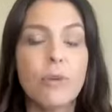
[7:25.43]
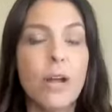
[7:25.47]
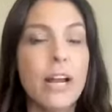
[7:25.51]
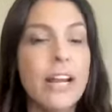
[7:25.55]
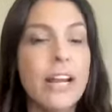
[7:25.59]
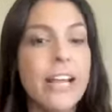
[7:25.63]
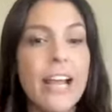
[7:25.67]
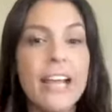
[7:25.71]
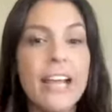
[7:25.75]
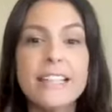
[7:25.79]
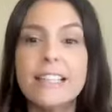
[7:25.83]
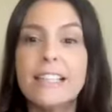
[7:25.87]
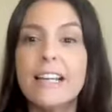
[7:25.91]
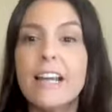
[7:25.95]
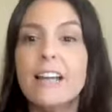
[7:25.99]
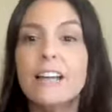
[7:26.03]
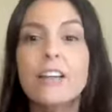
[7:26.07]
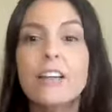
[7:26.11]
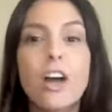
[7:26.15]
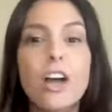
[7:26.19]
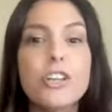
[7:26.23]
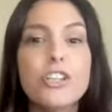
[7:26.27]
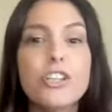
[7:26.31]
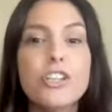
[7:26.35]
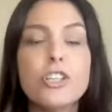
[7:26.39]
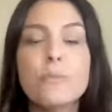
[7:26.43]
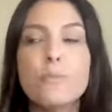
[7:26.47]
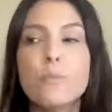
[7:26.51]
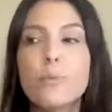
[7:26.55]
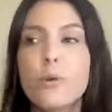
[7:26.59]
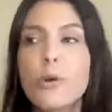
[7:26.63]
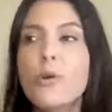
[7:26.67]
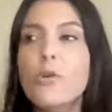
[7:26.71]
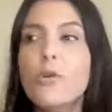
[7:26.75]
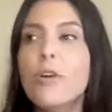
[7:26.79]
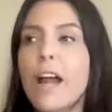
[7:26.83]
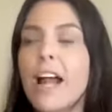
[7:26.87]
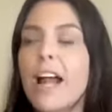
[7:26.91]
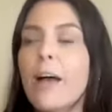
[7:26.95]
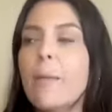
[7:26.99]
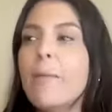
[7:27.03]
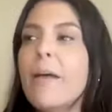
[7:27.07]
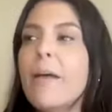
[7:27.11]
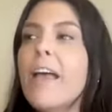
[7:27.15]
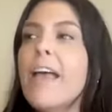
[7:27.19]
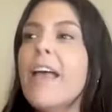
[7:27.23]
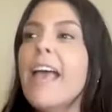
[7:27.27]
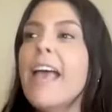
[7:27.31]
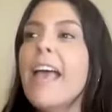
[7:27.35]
running as an unconscious program.